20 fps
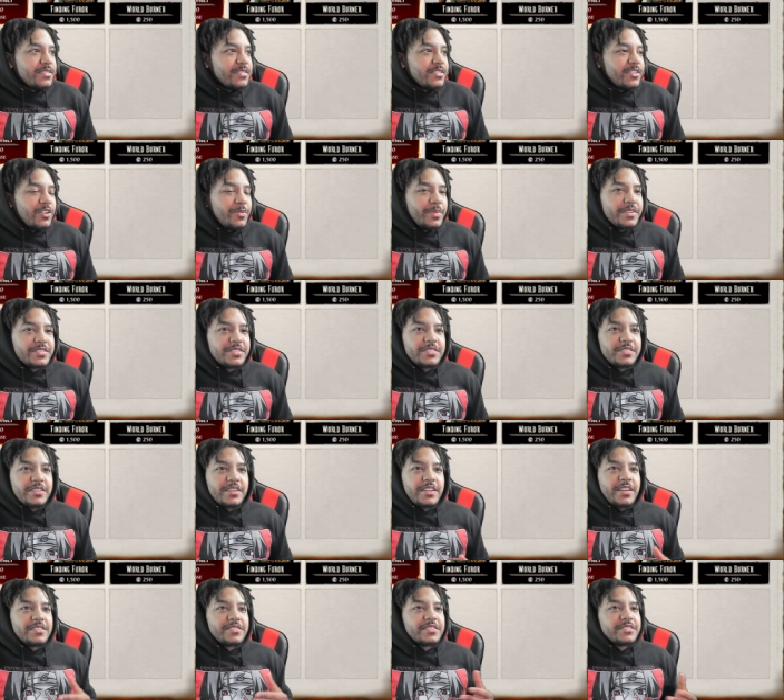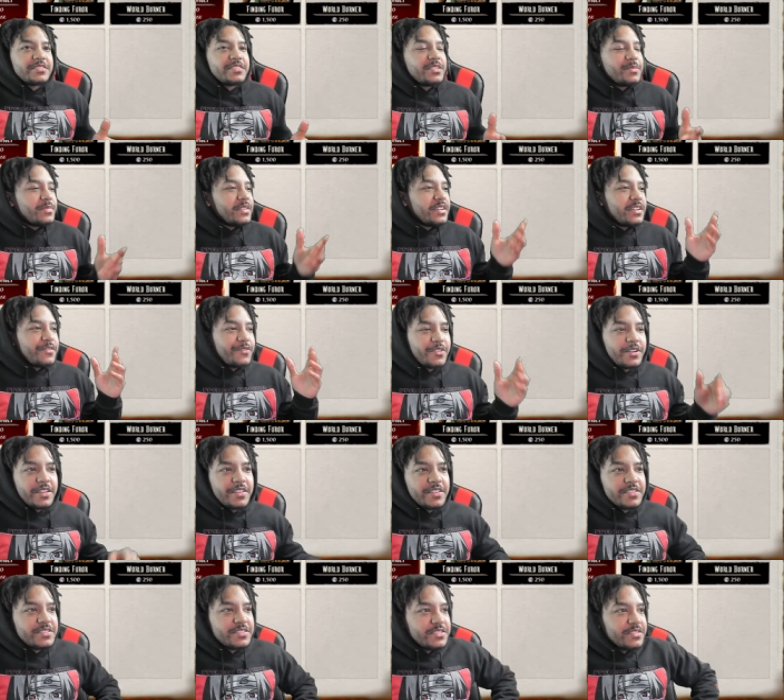I was about to say Deadass, that's him, but I forgot
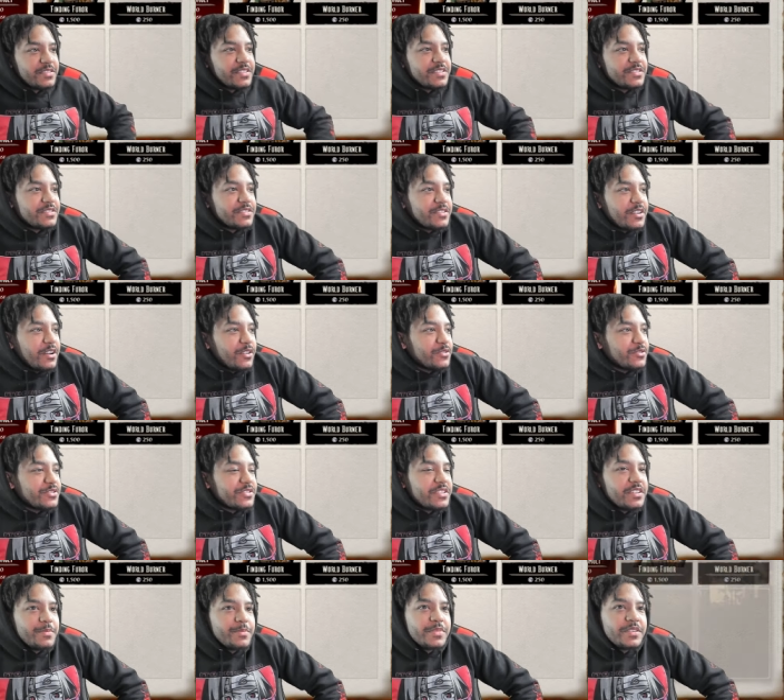that's the, that's the color scheme.